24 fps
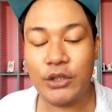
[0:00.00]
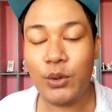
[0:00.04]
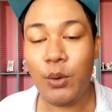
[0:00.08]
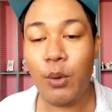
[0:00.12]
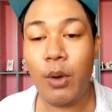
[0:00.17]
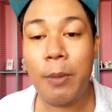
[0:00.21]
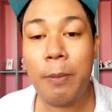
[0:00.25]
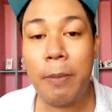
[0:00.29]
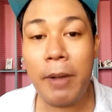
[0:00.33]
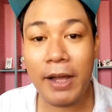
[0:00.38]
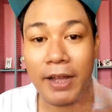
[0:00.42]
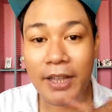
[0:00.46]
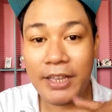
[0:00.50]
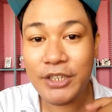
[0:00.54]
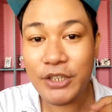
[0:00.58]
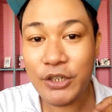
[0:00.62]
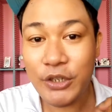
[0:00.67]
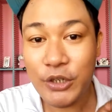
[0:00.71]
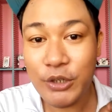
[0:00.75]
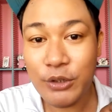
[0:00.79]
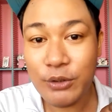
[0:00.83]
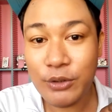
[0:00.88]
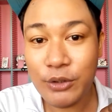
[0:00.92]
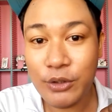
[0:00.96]
So, abangan
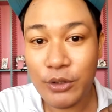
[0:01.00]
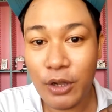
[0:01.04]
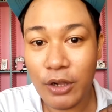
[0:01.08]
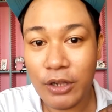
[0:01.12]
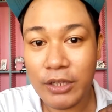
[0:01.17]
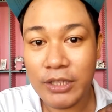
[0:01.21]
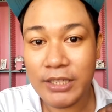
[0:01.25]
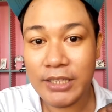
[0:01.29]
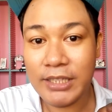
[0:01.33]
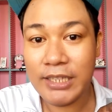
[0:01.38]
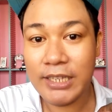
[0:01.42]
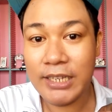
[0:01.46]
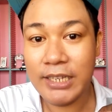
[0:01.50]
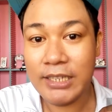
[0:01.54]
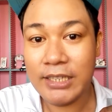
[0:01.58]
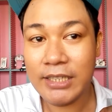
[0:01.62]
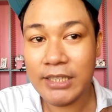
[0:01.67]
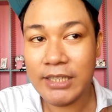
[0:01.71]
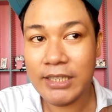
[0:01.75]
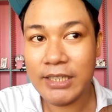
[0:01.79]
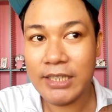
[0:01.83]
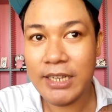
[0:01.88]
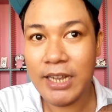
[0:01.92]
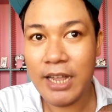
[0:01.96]
niyo yung
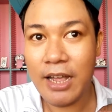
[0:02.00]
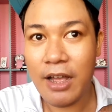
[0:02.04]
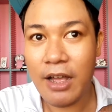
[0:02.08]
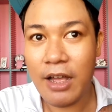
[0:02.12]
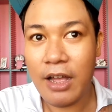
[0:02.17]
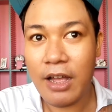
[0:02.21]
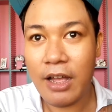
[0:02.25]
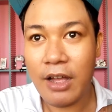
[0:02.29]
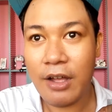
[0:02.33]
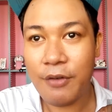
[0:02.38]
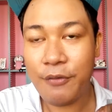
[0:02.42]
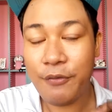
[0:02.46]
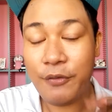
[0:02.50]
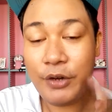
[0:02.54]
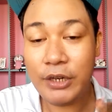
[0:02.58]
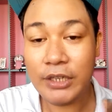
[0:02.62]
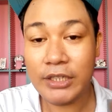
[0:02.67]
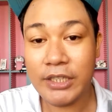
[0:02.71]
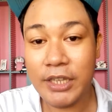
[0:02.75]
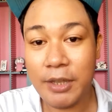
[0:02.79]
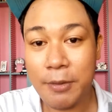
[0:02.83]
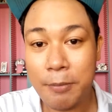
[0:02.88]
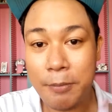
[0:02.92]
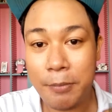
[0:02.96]
Solstice na
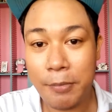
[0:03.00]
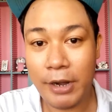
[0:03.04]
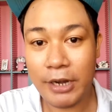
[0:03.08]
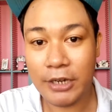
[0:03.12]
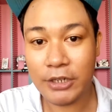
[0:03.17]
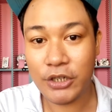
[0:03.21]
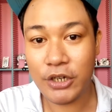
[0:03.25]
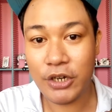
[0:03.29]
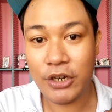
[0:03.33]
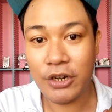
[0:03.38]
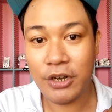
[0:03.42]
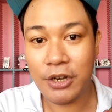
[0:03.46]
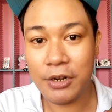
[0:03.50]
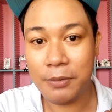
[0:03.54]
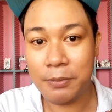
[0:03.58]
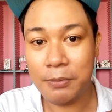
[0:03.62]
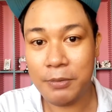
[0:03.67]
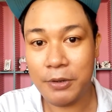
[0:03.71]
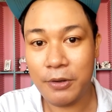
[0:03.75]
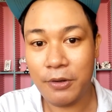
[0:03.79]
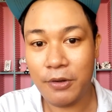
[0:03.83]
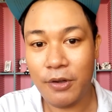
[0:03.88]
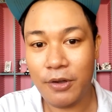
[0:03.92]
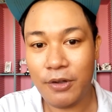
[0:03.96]
first impression
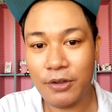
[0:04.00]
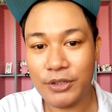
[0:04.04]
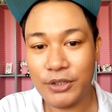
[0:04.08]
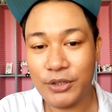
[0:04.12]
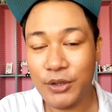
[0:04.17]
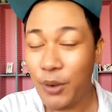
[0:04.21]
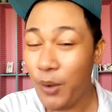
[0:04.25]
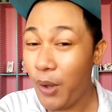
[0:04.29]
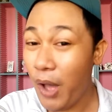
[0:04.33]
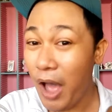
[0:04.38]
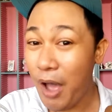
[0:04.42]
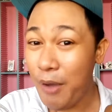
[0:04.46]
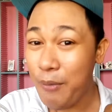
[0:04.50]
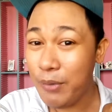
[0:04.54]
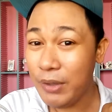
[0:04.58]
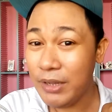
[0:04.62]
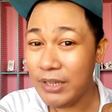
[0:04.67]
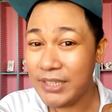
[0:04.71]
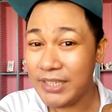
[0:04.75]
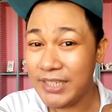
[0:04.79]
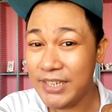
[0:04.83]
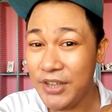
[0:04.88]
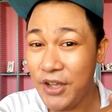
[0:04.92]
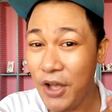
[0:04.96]
review ko. So, I
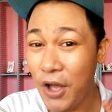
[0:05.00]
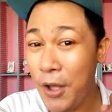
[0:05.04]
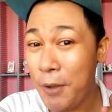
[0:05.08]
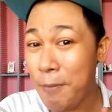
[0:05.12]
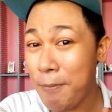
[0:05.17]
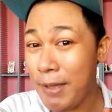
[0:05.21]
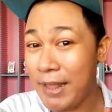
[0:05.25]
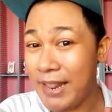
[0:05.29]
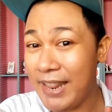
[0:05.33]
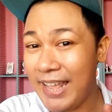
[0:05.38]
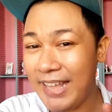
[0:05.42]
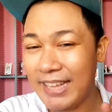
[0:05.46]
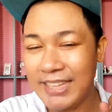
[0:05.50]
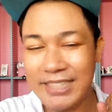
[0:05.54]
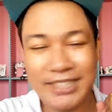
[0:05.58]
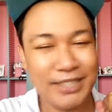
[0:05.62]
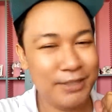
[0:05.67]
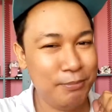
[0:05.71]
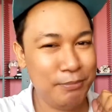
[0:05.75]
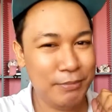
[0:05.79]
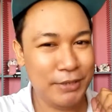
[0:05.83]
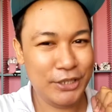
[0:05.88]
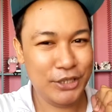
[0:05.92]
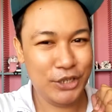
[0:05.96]
will see you on my
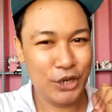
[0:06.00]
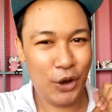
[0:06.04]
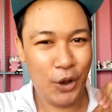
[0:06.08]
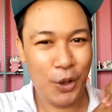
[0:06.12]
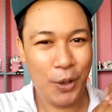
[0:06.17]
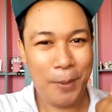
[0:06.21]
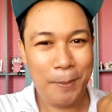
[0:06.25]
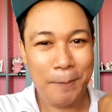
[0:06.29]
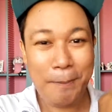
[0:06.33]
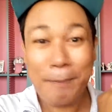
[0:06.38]
next video.